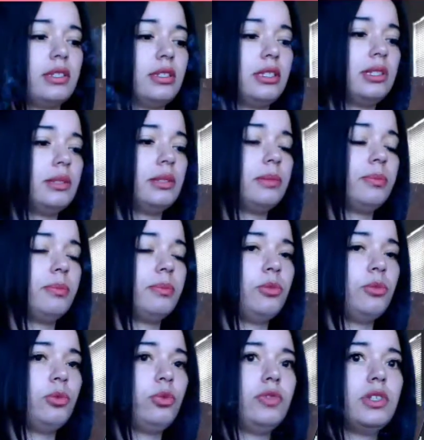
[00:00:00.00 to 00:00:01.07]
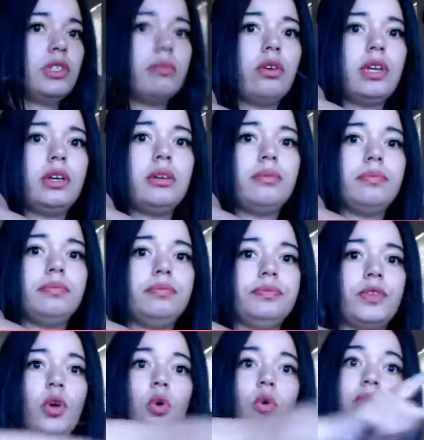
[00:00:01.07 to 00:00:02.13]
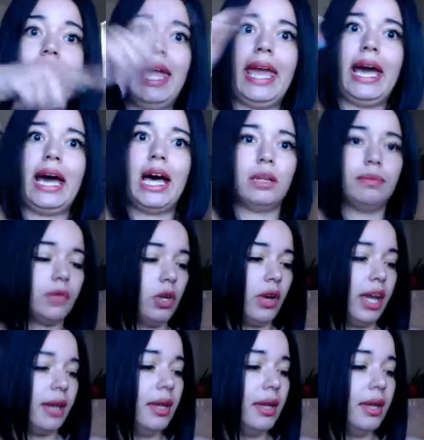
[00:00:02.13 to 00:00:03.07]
Let's just move this back over here. Okay.